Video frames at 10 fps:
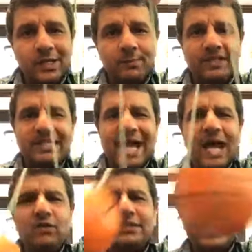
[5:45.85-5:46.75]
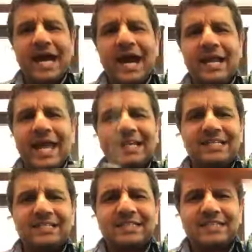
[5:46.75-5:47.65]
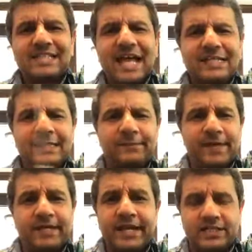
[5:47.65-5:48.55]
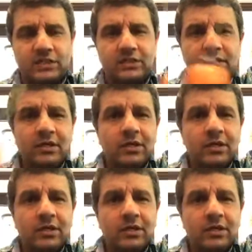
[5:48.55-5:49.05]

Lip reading: But now they are acting in a slightly different direction.